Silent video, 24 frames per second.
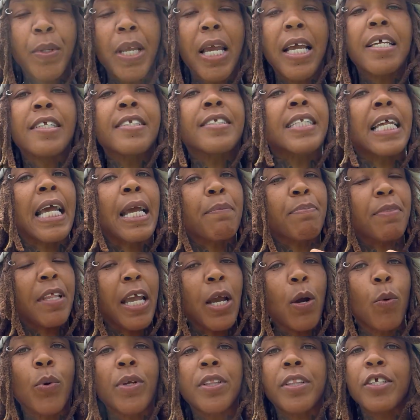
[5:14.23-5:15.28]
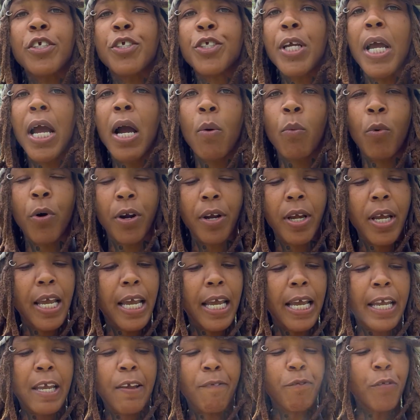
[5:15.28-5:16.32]
Same thing with the shower.
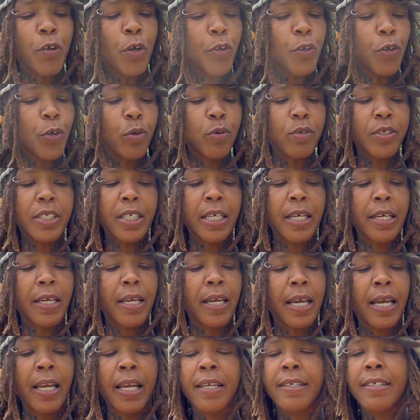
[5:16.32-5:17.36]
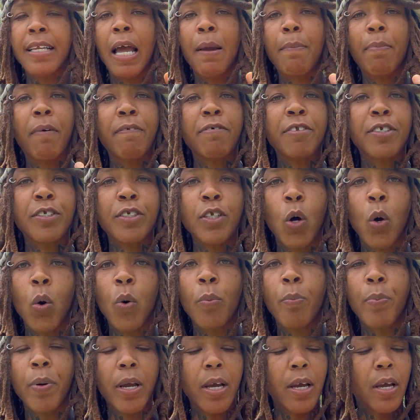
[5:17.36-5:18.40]
If you're using any type of soap
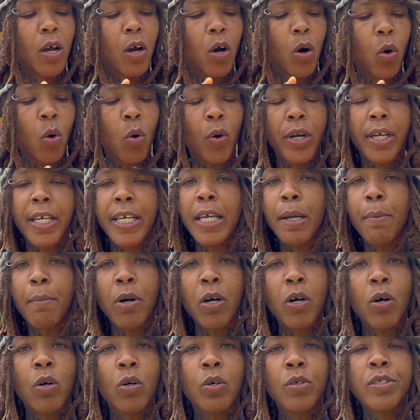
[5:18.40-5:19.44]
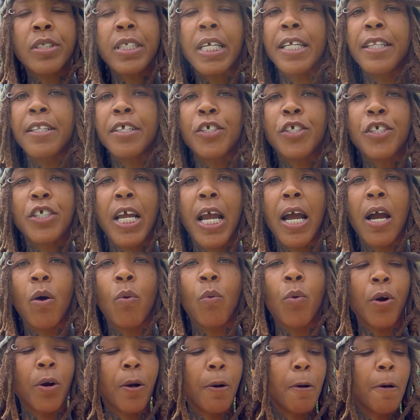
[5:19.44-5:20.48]
or chemicals in the
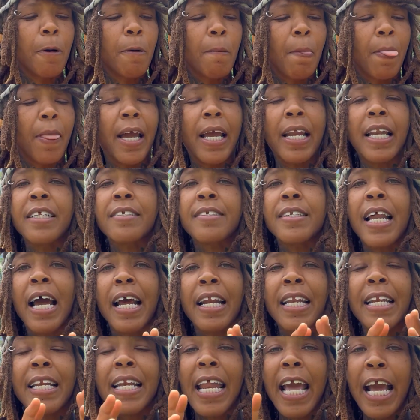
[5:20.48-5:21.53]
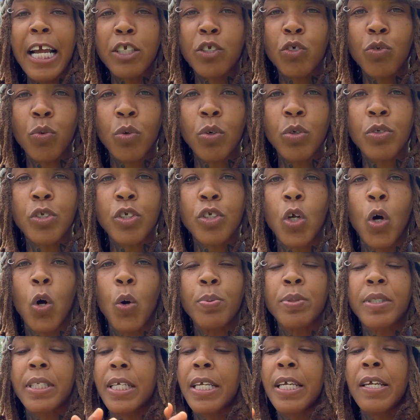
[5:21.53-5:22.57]
shower and it's not natural
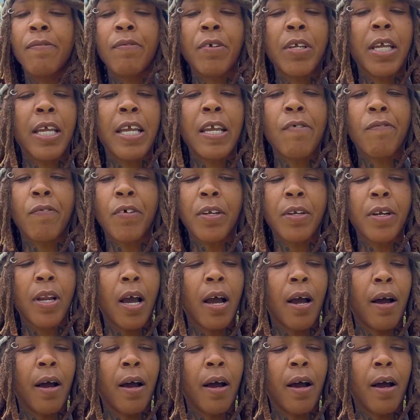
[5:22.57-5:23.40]
soaps, even